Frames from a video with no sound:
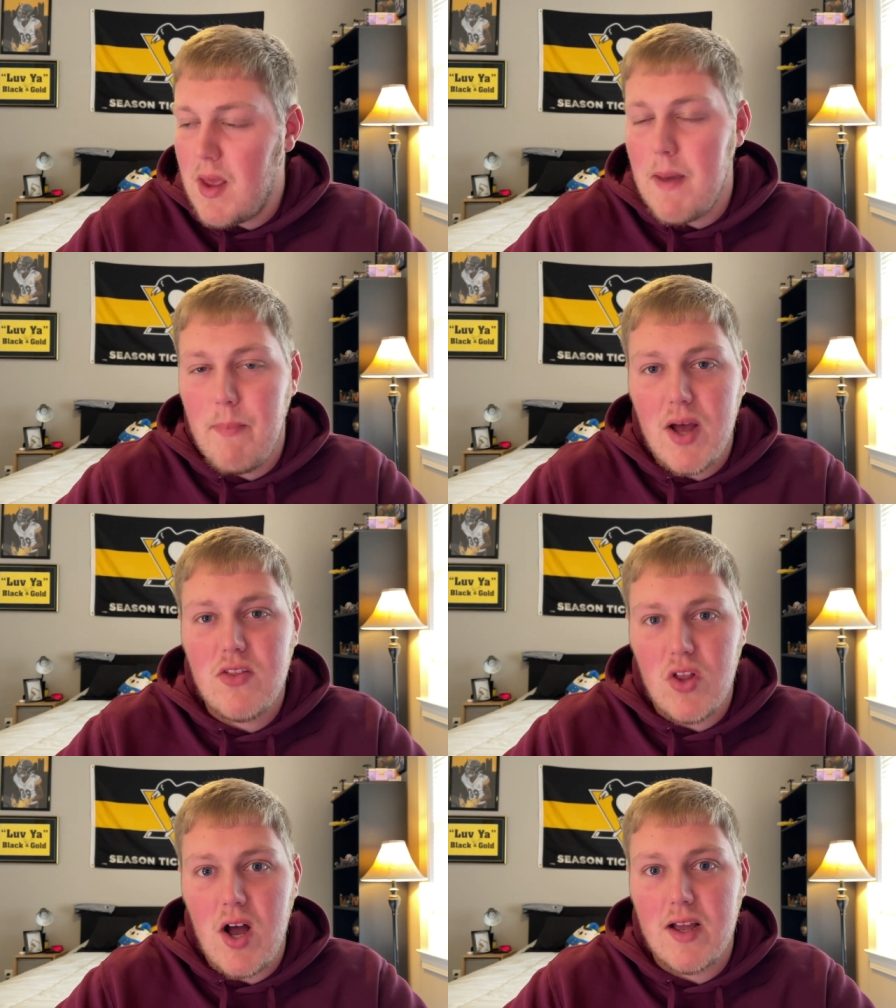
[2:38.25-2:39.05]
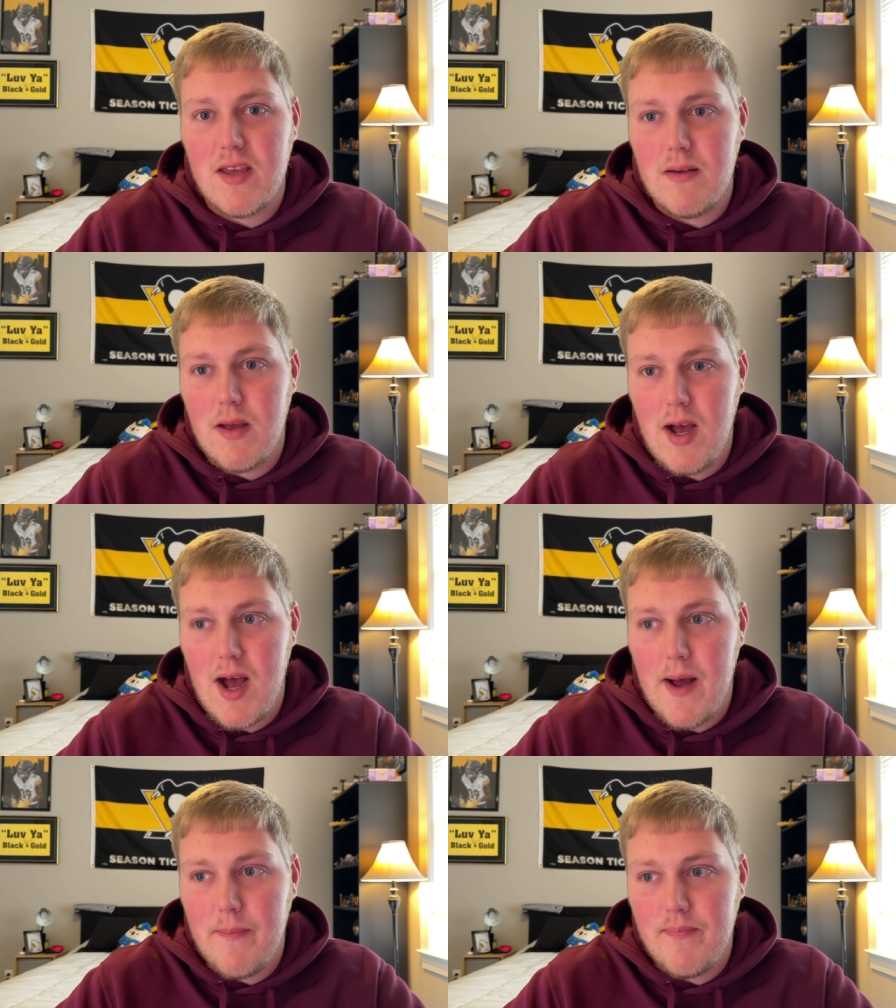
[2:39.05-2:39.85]
a button lock,
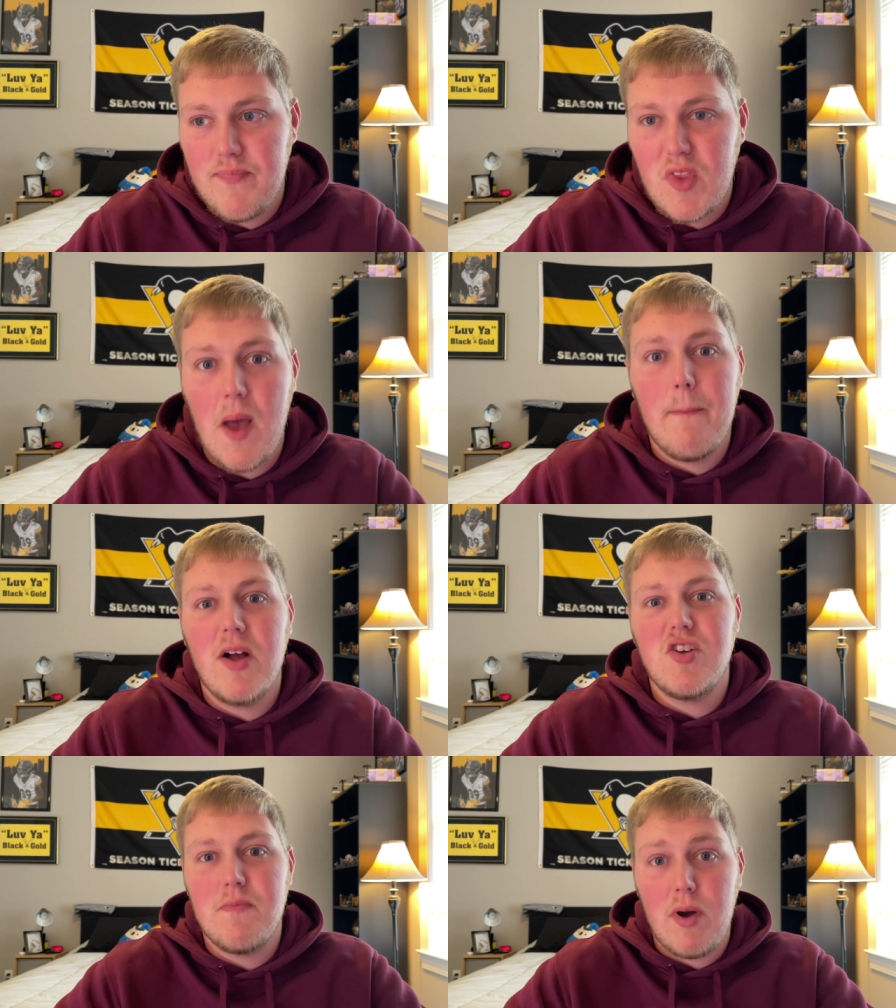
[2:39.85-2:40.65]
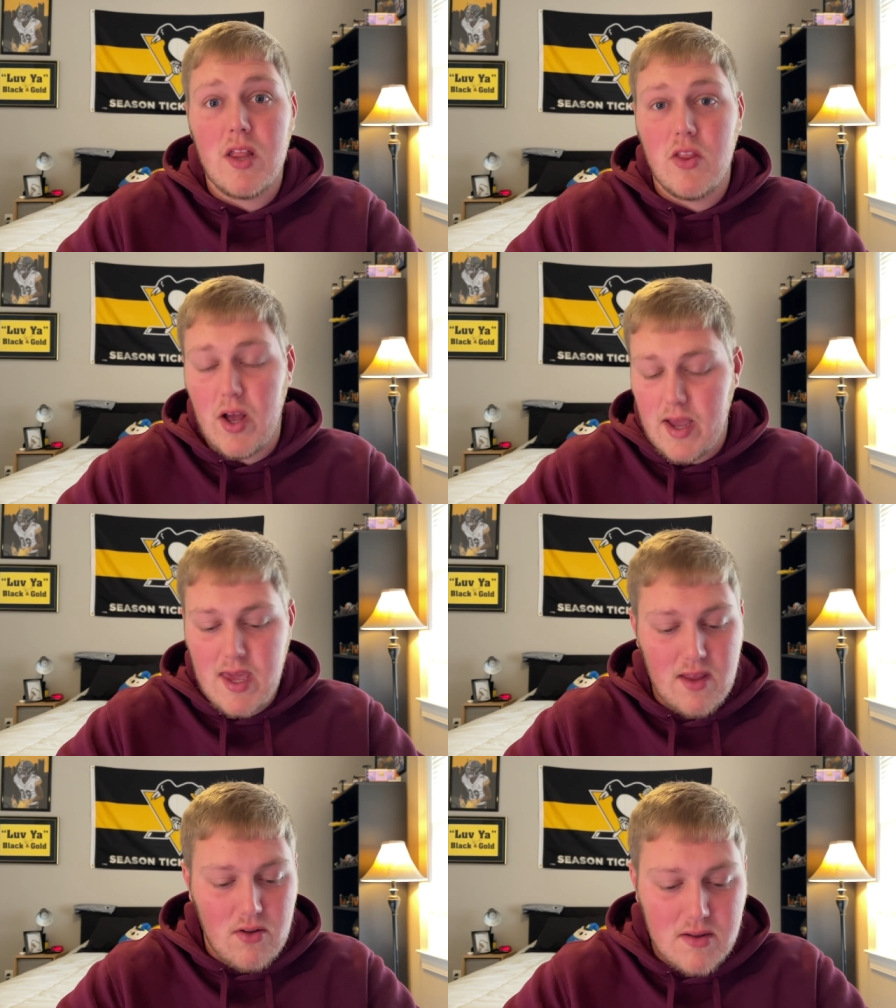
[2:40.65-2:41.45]
um, a budget button lock. I
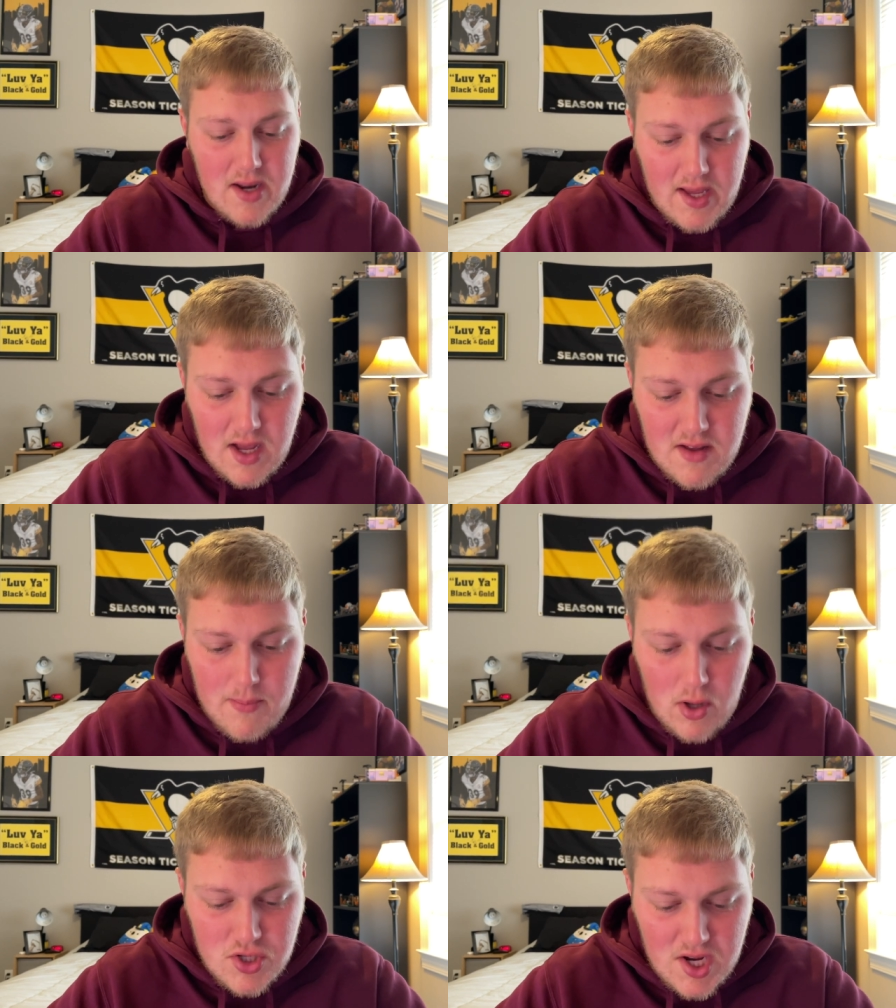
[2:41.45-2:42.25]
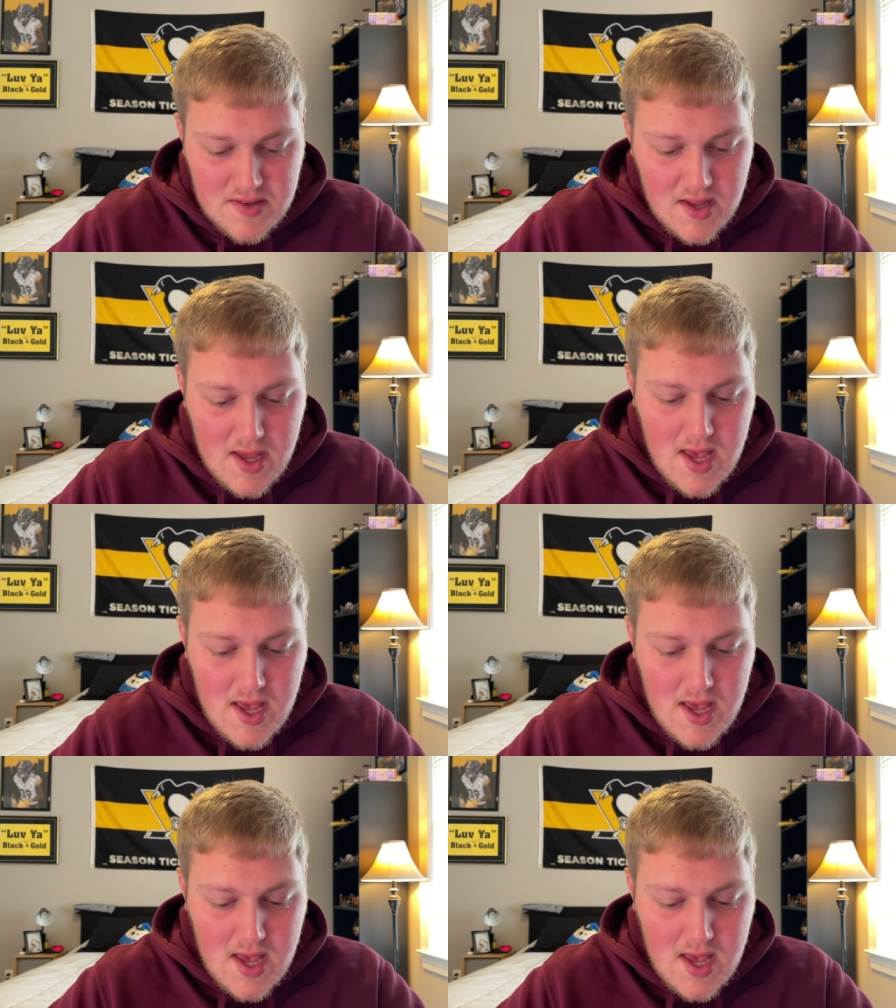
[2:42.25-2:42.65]
can't talk today, guys. I apologize.